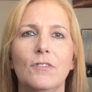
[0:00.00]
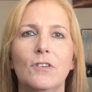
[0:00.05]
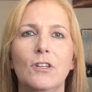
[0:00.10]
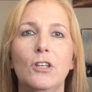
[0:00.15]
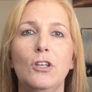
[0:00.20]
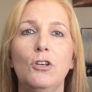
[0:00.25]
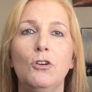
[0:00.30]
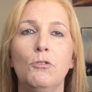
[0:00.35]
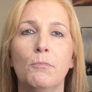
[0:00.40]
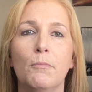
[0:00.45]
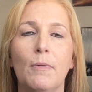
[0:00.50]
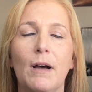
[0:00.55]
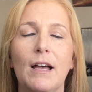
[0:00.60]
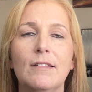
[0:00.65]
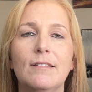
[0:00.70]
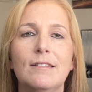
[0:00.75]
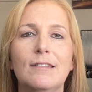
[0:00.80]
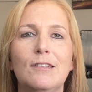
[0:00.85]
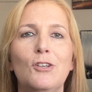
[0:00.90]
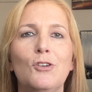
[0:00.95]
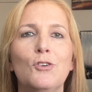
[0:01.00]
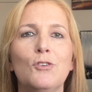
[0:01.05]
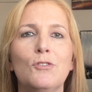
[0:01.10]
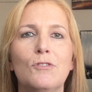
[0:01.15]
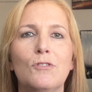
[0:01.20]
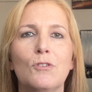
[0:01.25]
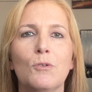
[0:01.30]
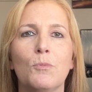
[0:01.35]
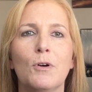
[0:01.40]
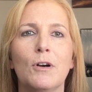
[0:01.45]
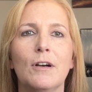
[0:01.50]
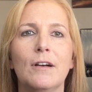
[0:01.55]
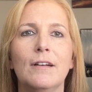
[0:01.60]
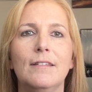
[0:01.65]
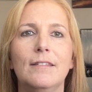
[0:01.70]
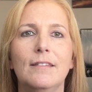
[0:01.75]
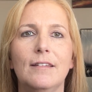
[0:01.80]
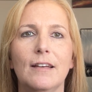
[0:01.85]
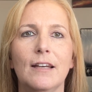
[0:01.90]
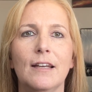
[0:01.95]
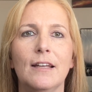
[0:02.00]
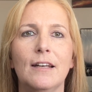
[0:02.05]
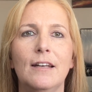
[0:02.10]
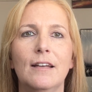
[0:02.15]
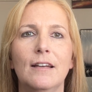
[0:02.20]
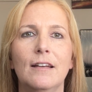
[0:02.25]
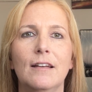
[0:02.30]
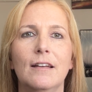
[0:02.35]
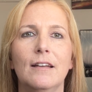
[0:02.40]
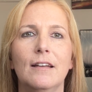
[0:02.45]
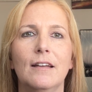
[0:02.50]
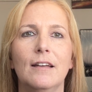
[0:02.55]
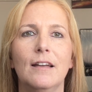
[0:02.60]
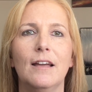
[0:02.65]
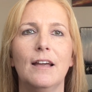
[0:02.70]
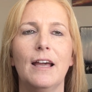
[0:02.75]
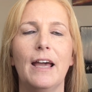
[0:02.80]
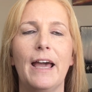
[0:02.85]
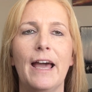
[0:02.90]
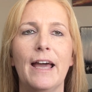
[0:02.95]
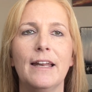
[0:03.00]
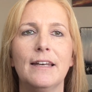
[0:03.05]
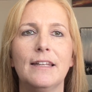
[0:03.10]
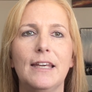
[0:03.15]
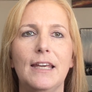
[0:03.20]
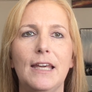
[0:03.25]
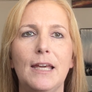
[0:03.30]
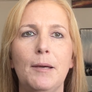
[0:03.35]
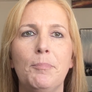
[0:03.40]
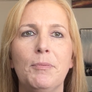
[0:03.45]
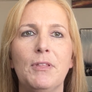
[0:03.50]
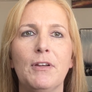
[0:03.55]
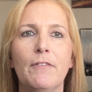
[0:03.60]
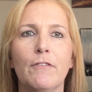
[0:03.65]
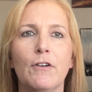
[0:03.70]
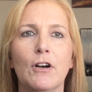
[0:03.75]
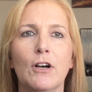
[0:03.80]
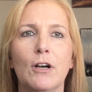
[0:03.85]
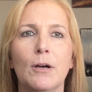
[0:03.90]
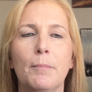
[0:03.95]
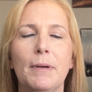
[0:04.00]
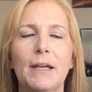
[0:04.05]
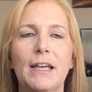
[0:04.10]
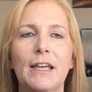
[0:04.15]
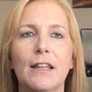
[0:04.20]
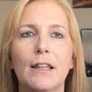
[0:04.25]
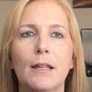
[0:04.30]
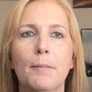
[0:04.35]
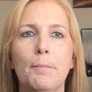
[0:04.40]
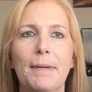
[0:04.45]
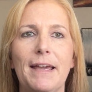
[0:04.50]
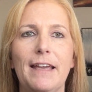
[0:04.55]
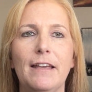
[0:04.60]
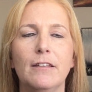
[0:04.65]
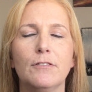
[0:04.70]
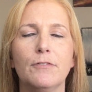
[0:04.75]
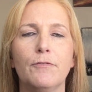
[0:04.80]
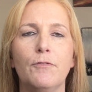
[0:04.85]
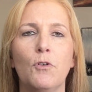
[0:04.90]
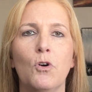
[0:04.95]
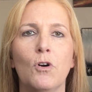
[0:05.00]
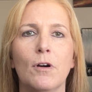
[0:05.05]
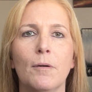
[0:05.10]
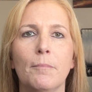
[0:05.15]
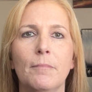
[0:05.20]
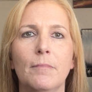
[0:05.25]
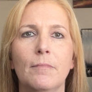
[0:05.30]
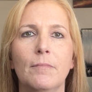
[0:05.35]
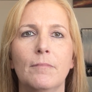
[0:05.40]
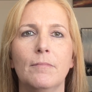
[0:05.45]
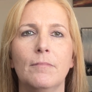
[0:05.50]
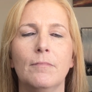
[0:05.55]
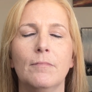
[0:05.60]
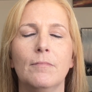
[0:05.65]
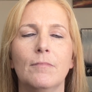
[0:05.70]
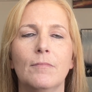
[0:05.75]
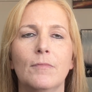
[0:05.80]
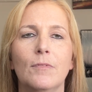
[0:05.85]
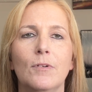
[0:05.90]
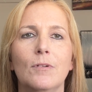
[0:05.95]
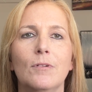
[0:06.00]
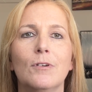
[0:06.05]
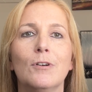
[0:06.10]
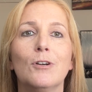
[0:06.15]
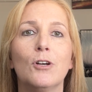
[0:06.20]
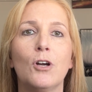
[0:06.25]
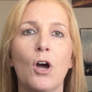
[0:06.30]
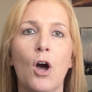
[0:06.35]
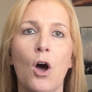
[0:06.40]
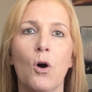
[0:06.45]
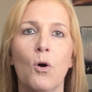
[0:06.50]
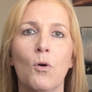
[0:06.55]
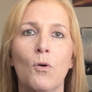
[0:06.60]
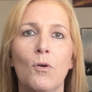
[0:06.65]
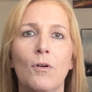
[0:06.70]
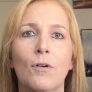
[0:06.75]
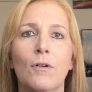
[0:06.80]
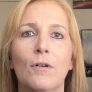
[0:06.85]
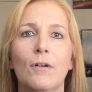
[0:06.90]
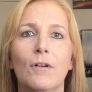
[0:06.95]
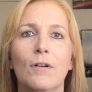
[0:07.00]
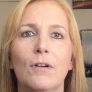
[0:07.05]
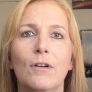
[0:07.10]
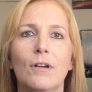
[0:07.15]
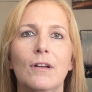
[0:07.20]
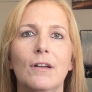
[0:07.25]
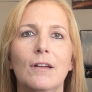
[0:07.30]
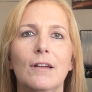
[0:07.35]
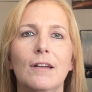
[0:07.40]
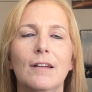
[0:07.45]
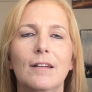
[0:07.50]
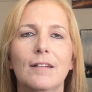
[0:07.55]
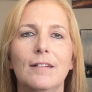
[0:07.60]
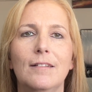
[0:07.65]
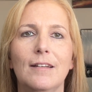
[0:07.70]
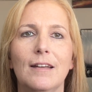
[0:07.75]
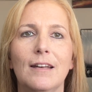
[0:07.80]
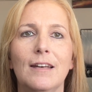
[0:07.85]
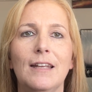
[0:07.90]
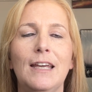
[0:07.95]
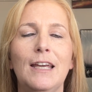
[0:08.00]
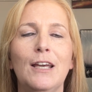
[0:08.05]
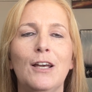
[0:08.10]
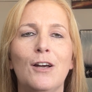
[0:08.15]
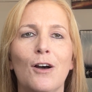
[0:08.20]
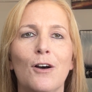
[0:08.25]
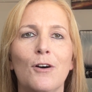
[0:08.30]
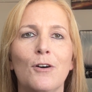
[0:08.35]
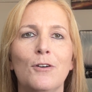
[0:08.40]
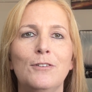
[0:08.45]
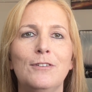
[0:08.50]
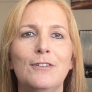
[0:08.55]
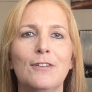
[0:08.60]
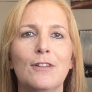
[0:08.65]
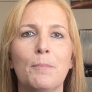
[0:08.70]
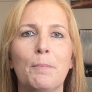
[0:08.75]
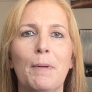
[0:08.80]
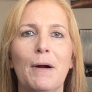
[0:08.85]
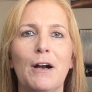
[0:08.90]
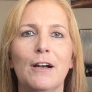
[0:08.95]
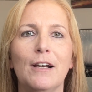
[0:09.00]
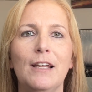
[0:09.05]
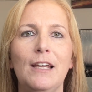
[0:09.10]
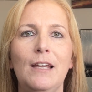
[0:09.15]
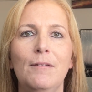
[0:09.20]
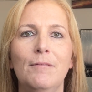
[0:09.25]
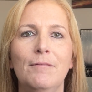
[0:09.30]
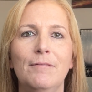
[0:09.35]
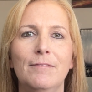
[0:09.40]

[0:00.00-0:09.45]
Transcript: You must use the word did and keep the verb in the base form. Go. Did he go to the party?